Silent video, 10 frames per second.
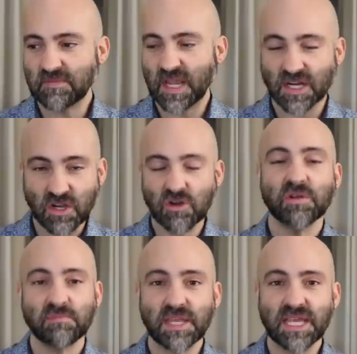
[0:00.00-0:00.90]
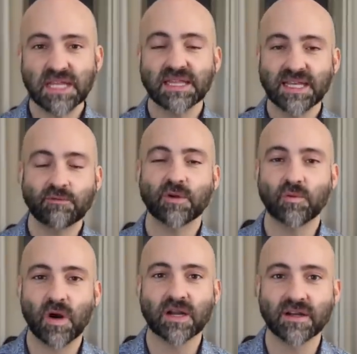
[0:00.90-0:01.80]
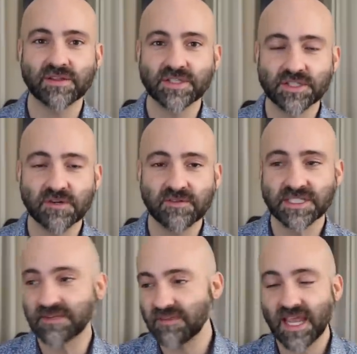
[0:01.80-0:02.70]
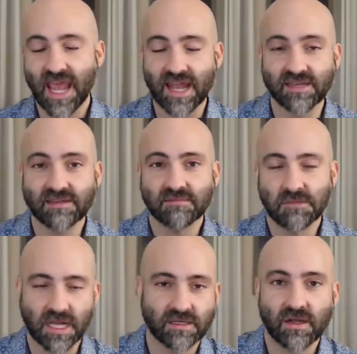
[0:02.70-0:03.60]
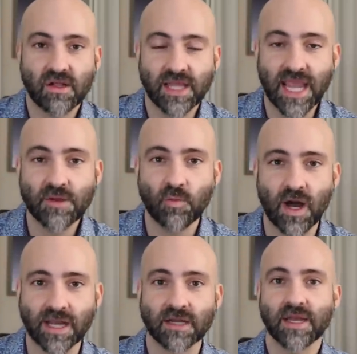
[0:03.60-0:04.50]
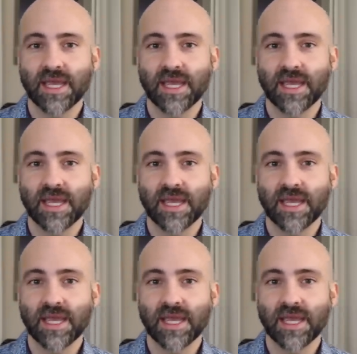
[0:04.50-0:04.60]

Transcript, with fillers: There could be liquid water on the surface if they hadn't gotten all haywire.